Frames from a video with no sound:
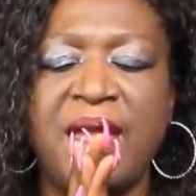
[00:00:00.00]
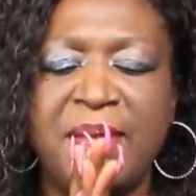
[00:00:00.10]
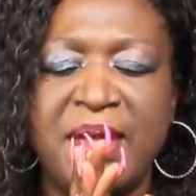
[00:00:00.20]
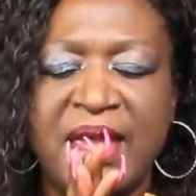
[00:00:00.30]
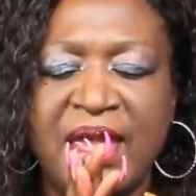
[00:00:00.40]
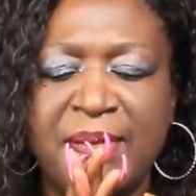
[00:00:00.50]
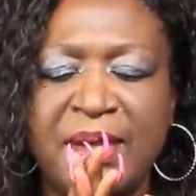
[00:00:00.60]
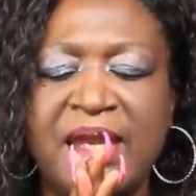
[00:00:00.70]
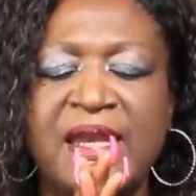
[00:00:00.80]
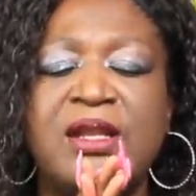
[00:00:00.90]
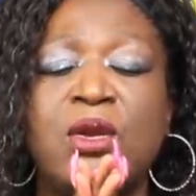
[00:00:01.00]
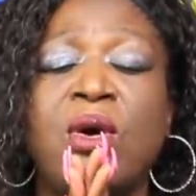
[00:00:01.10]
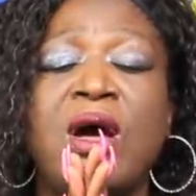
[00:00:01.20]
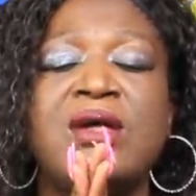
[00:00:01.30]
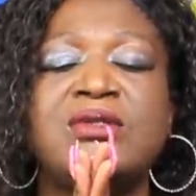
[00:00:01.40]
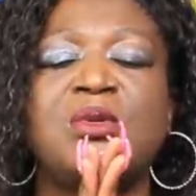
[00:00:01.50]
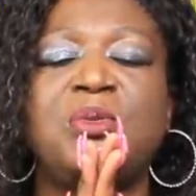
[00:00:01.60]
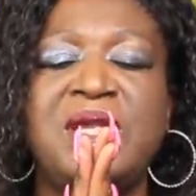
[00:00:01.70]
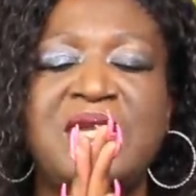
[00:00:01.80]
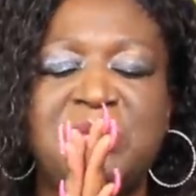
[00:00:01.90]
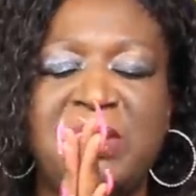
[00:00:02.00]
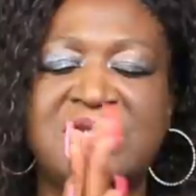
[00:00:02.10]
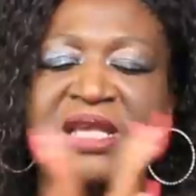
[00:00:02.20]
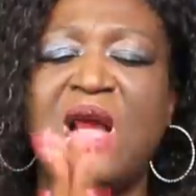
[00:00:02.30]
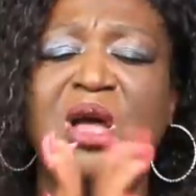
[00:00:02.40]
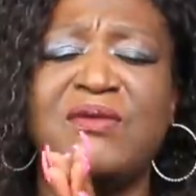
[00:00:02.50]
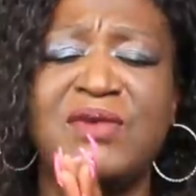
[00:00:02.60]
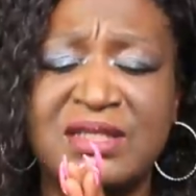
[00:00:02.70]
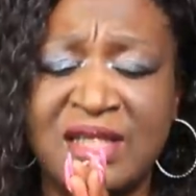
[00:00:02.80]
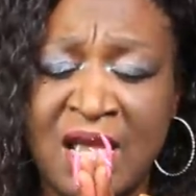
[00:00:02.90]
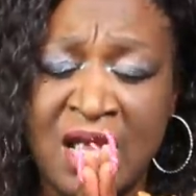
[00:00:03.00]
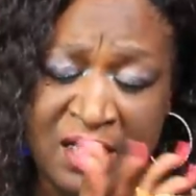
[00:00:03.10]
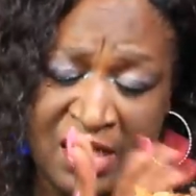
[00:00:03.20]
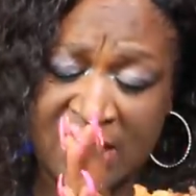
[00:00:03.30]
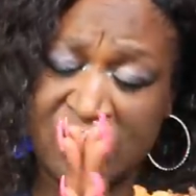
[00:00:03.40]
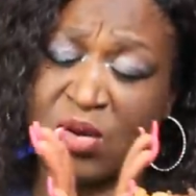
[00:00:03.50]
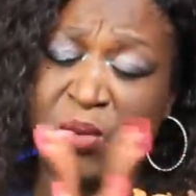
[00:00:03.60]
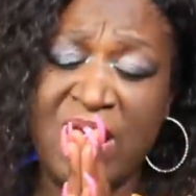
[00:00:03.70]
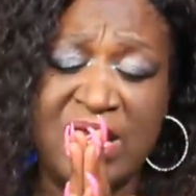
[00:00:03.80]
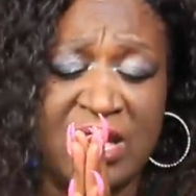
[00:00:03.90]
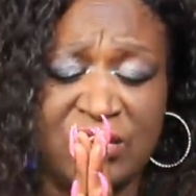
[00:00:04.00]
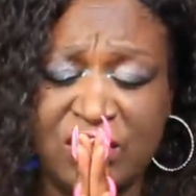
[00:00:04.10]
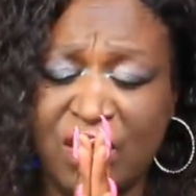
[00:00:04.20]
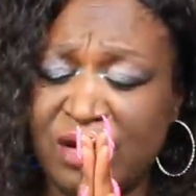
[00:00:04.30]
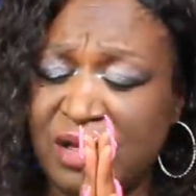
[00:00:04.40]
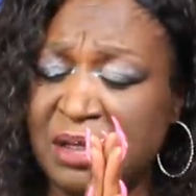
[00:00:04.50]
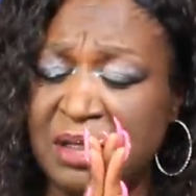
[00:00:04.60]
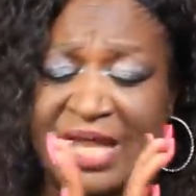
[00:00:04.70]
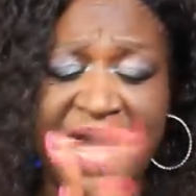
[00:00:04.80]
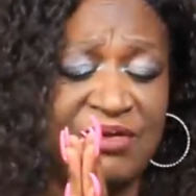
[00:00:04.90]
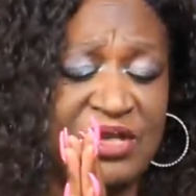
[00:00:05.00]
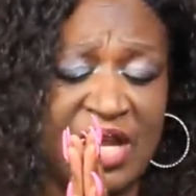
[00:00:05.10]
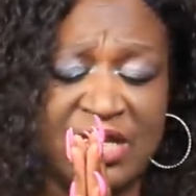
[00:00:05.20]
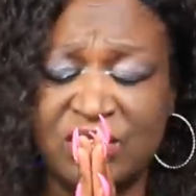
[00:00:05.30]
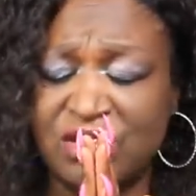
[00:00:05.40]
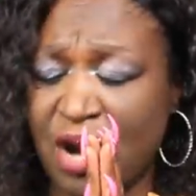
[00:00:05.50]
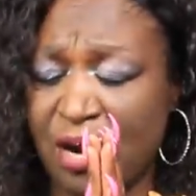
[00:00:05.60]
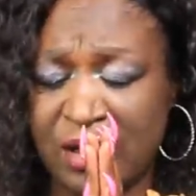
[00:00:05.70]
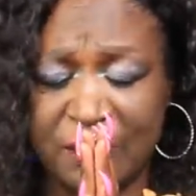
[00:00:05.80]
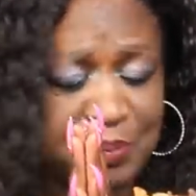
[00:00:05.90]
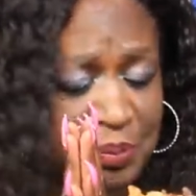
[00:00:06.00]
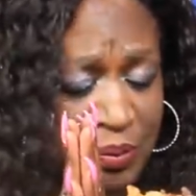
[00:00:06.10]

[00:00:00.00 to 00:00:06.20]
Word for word: Amen. Amen. And Lord, also please bless all of us that is on a weight loss journey or a life change journey,